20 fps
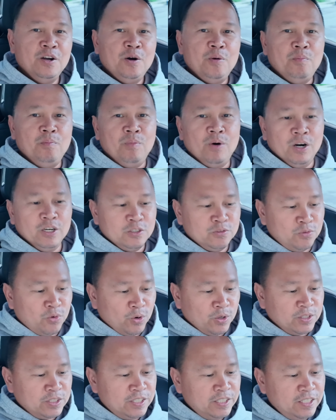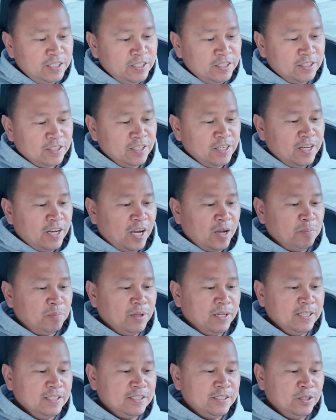March 14th, I
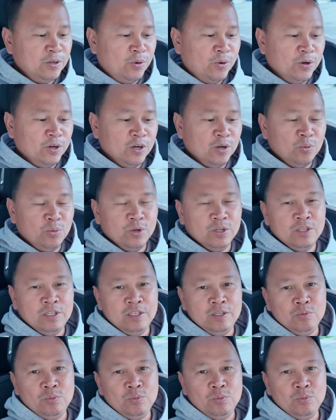placed the order with the